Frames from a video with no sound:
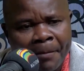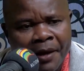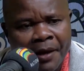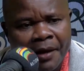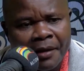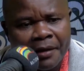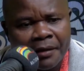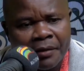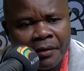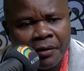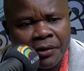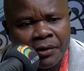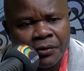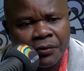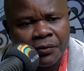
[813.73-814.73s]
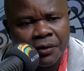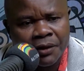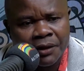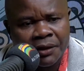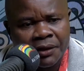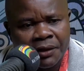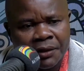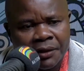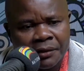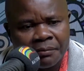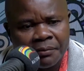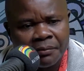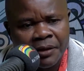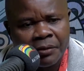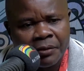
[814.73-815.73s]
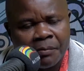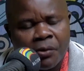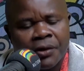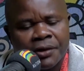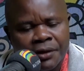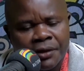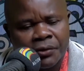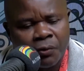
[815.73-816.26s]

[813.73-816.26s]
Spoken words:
and they were pointing